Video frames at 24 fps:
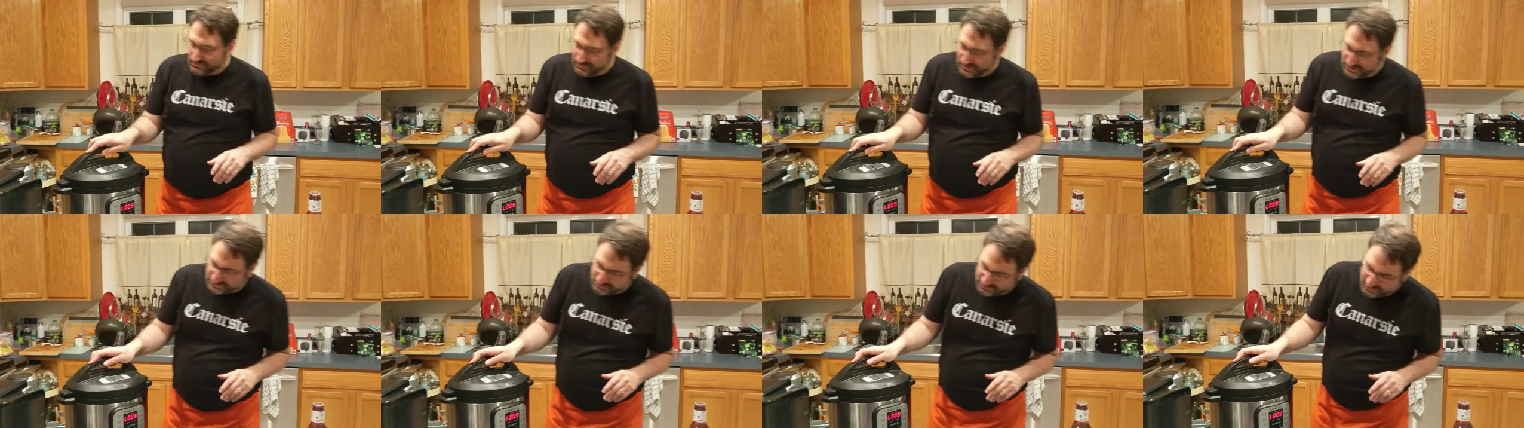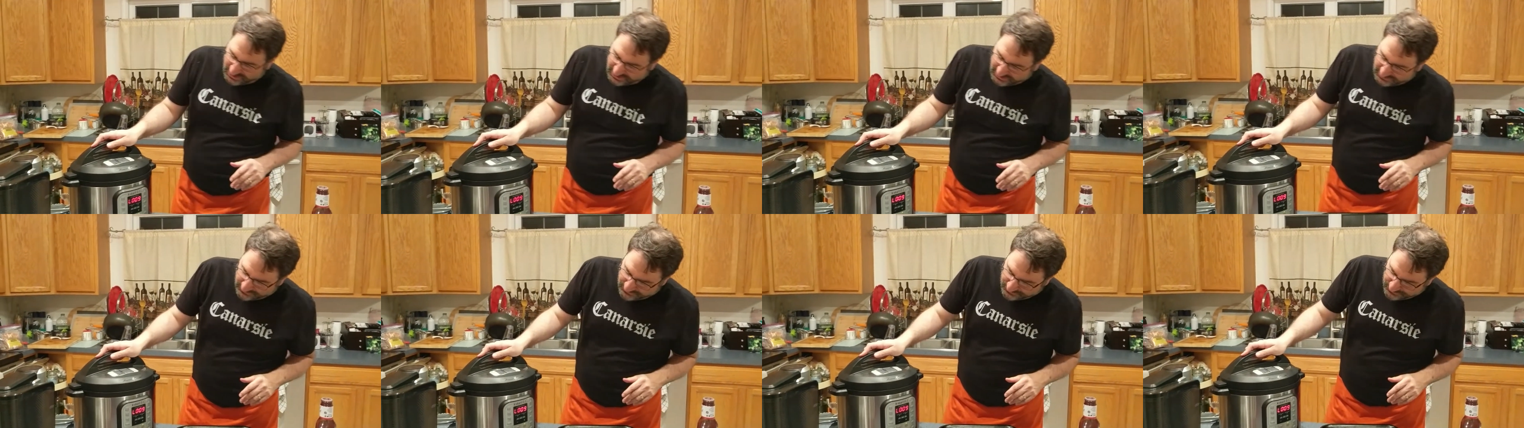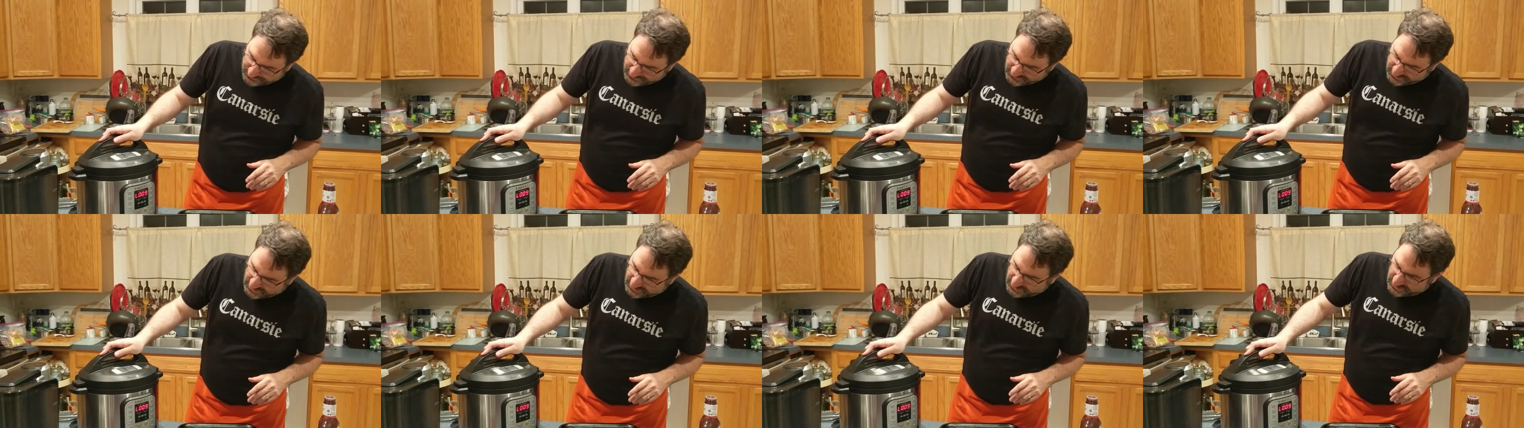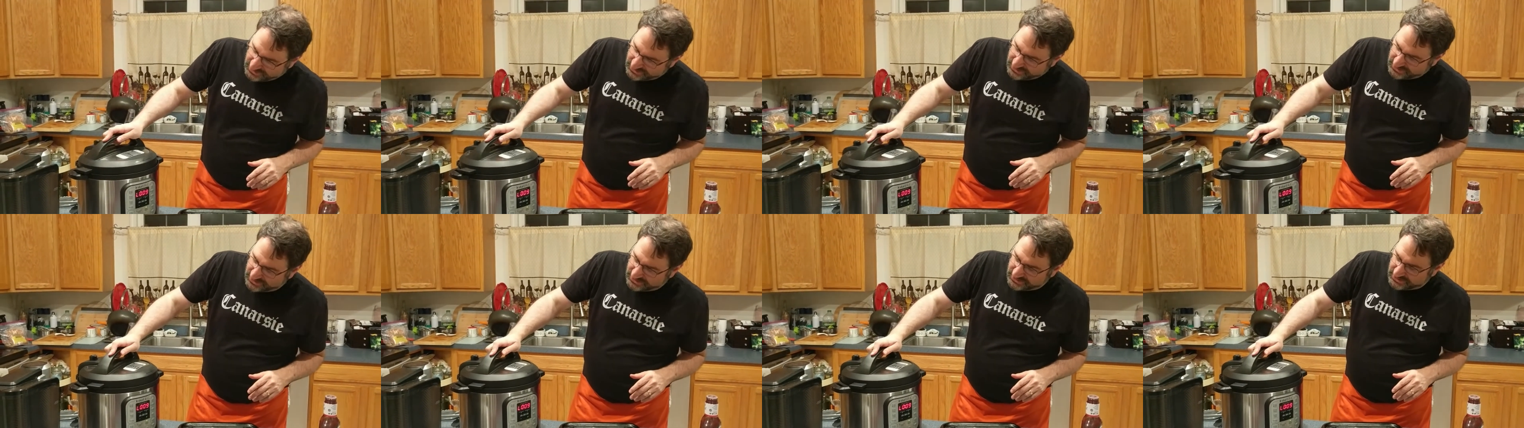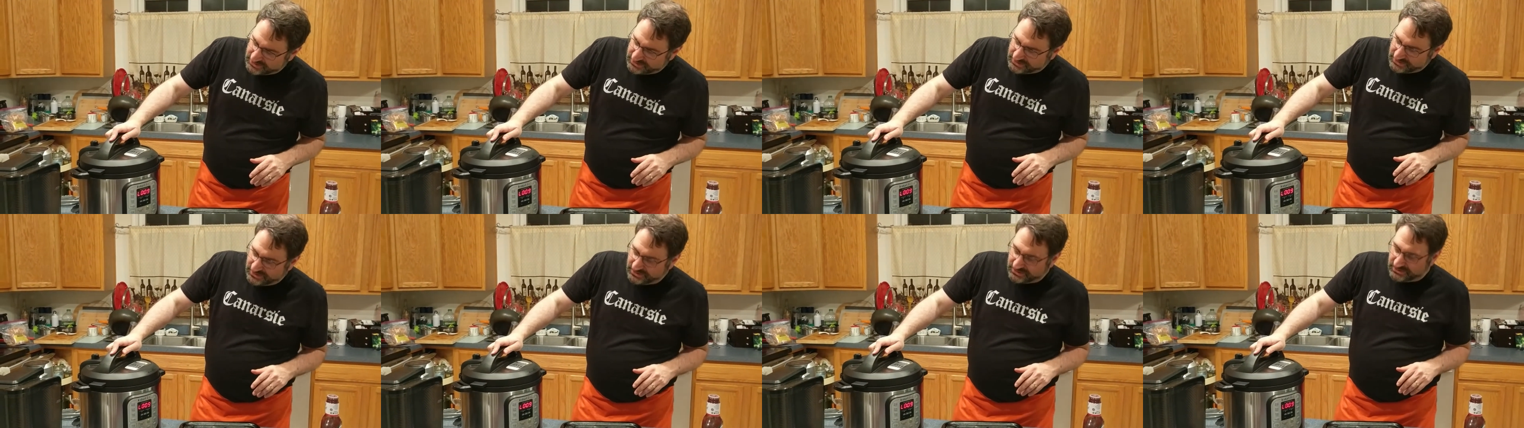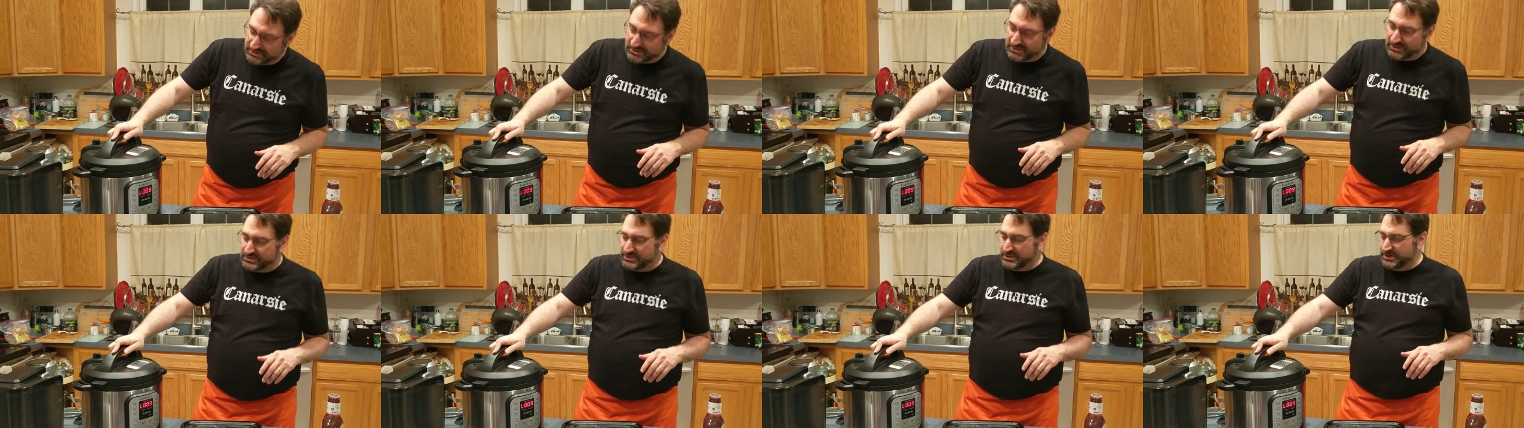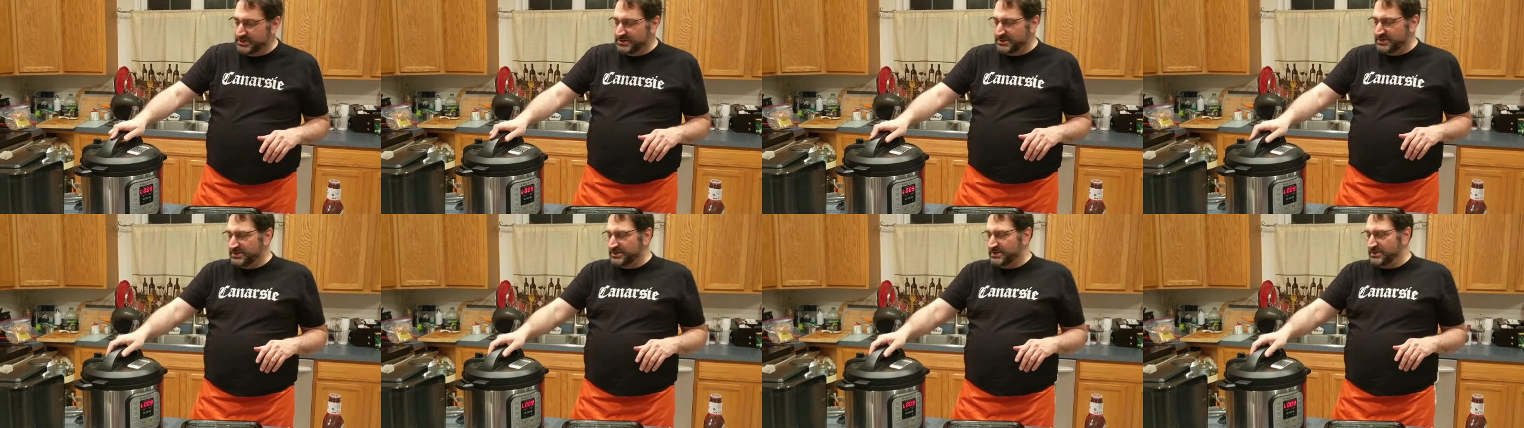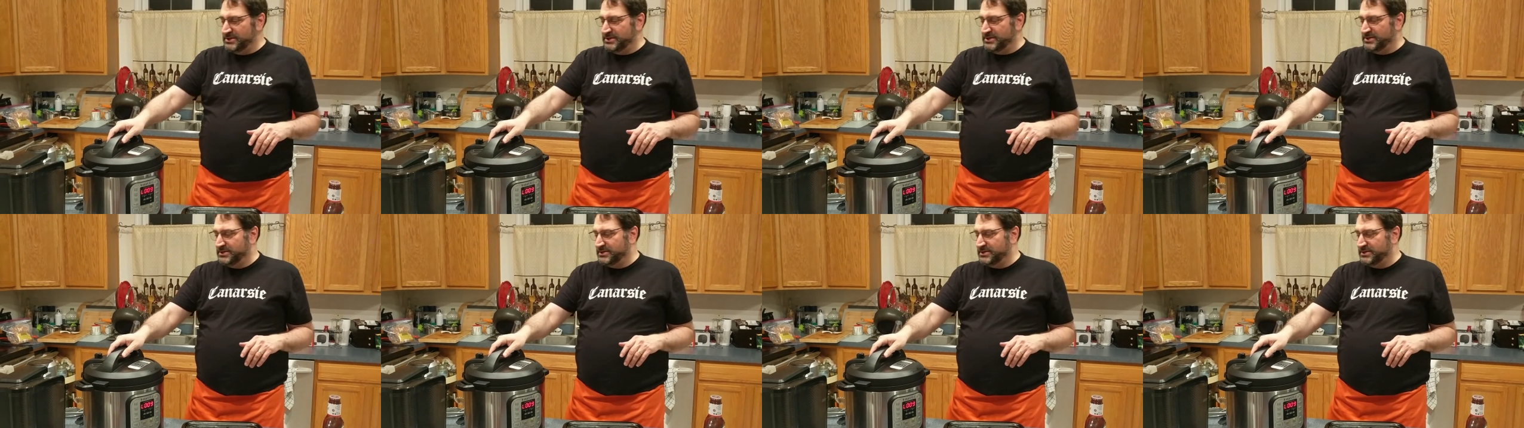It works well. I'm gonna turn it.